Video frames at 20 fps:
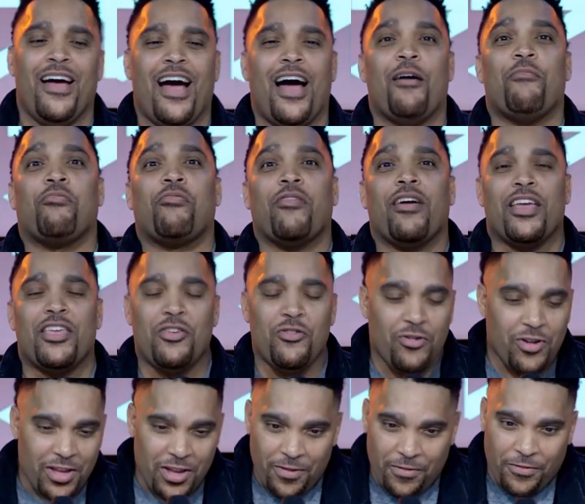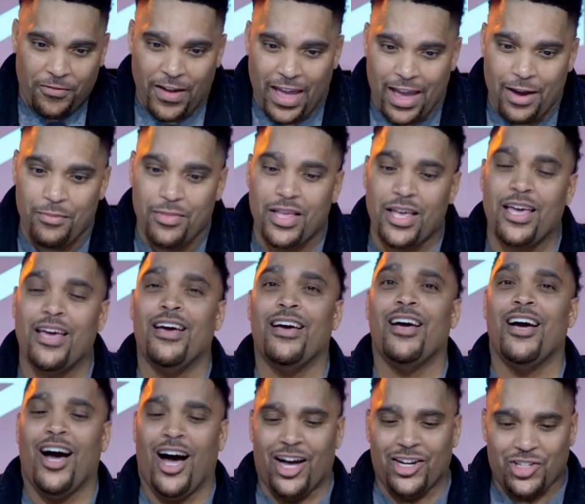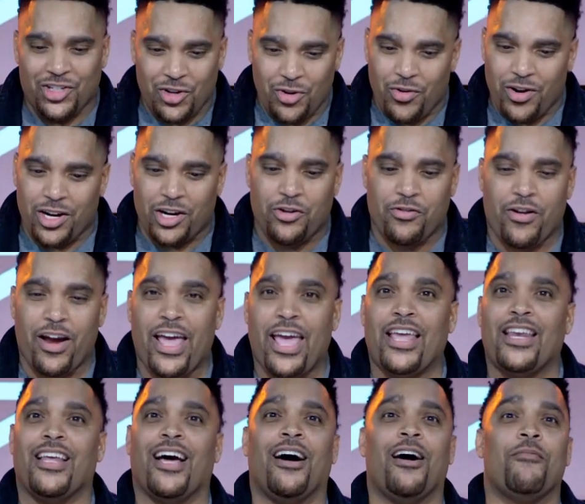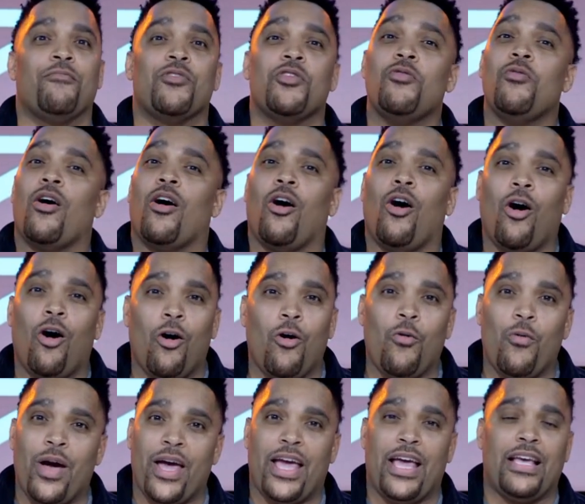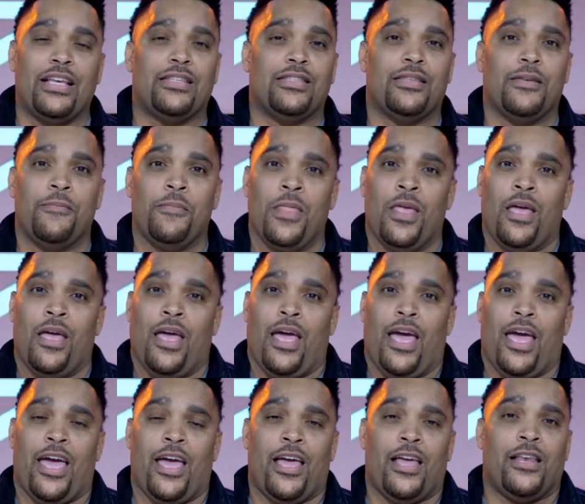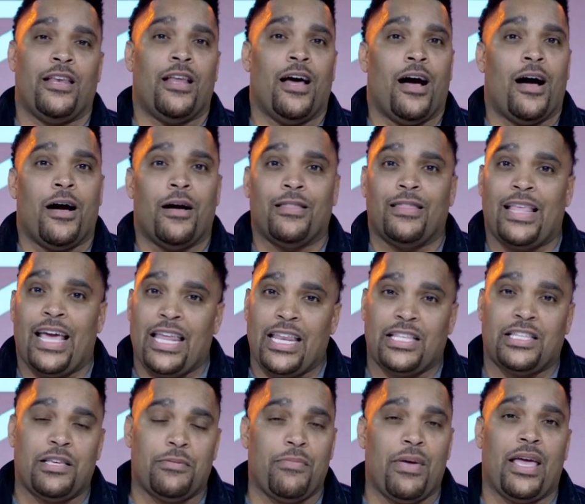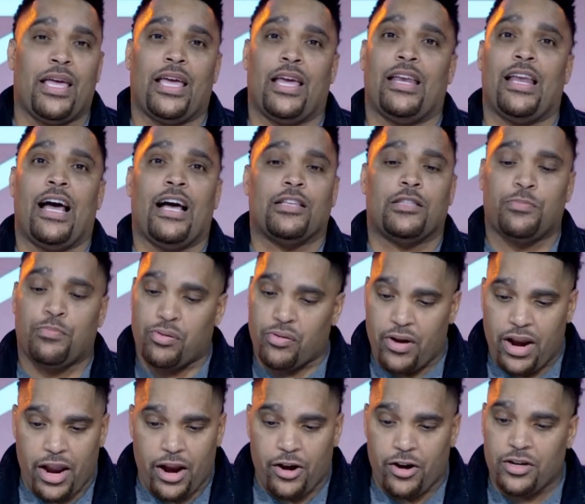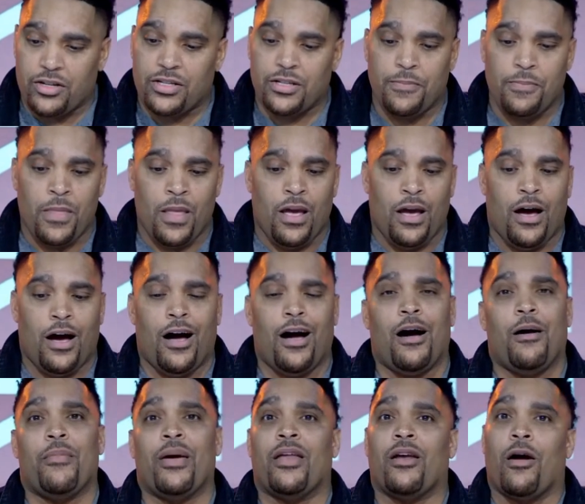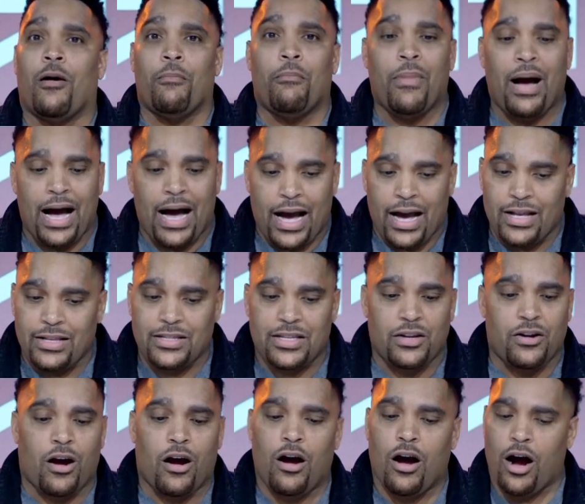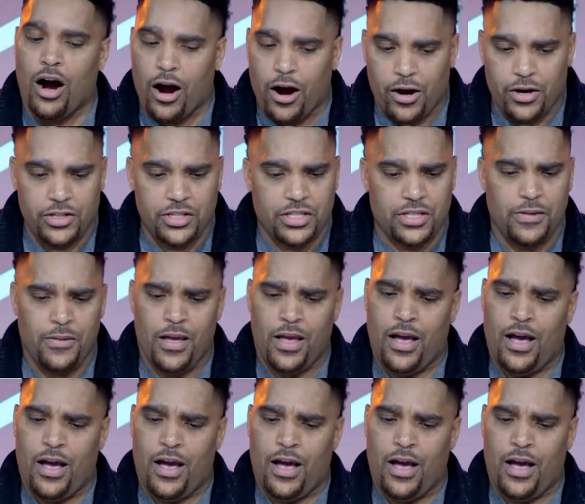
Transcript: I pray you and your family are doing great. Um, you are always in uh, Lady Tamika and I's prayers, um, in our minds, in our hearts.